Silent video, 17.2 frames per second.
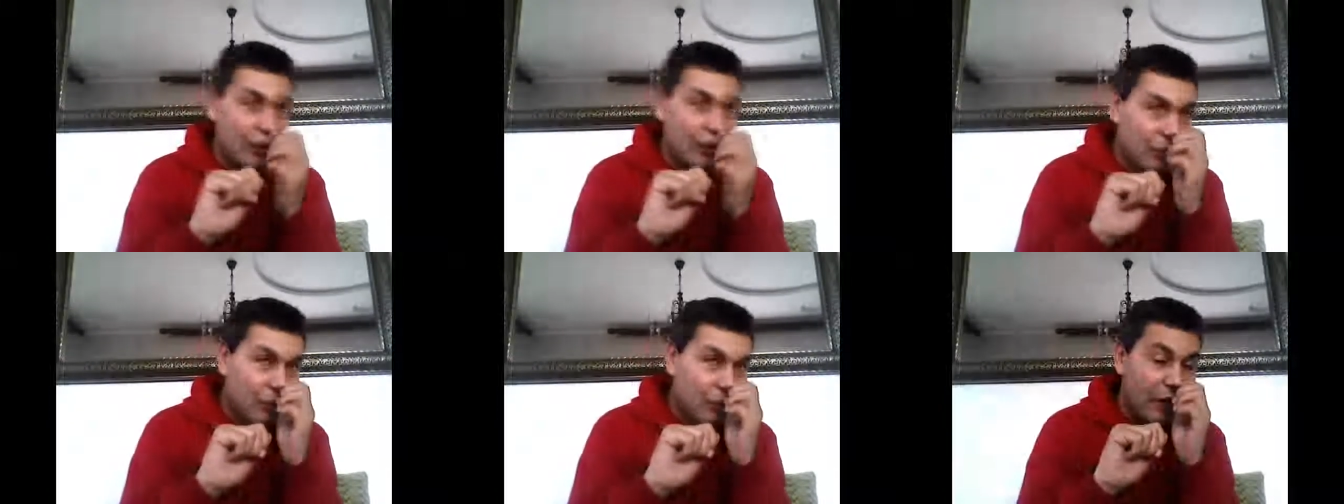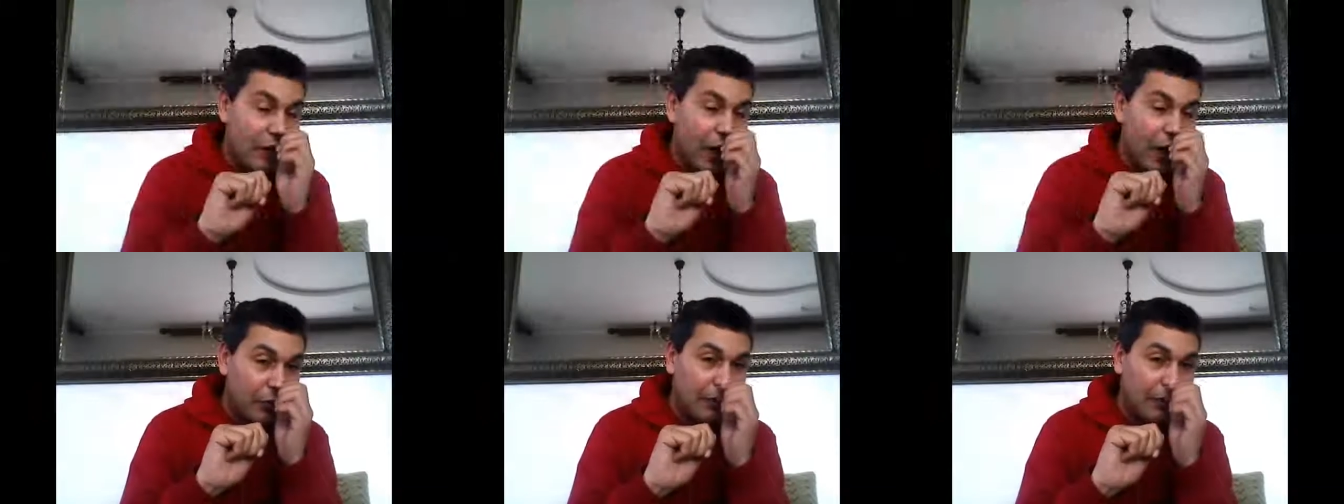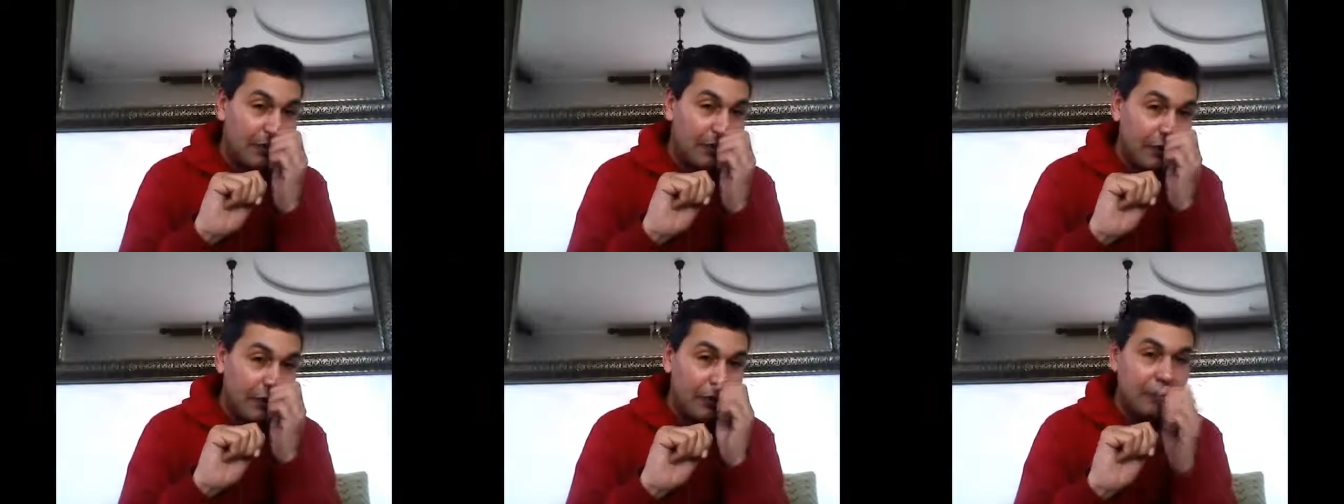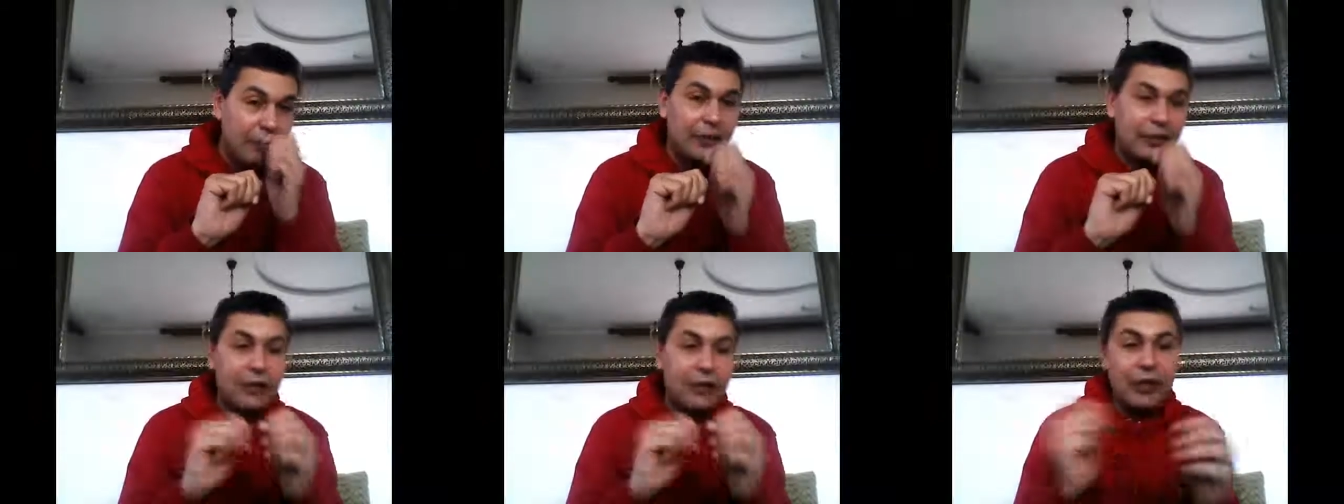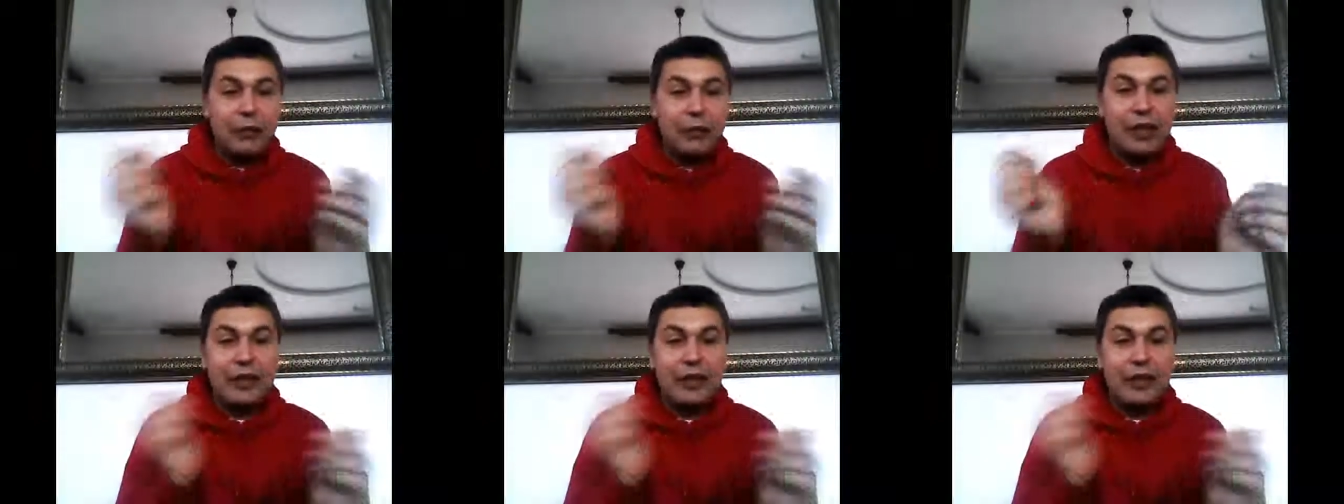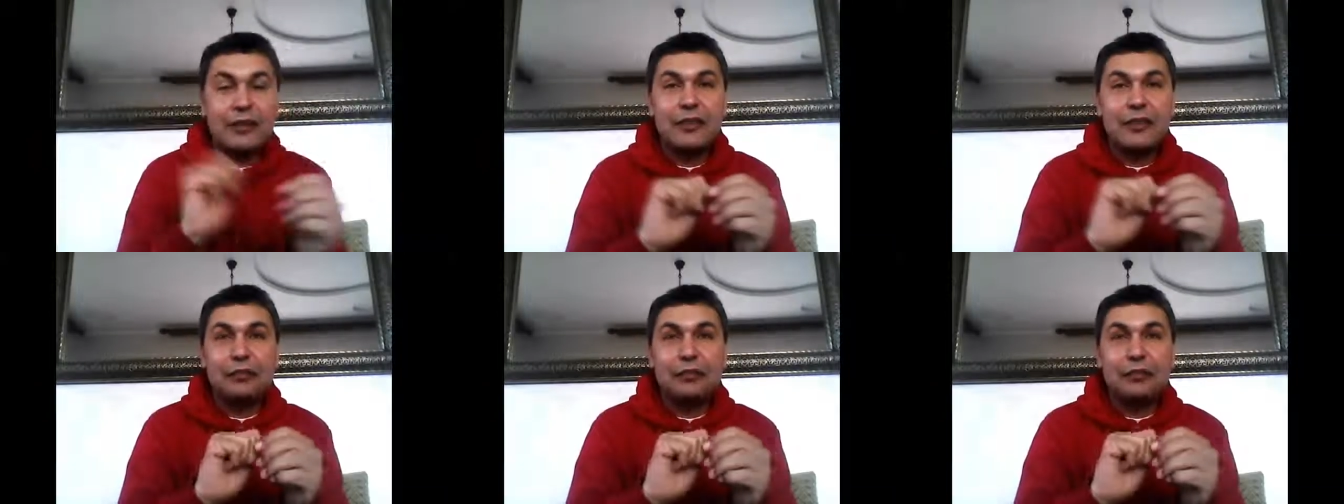around 7 minutes.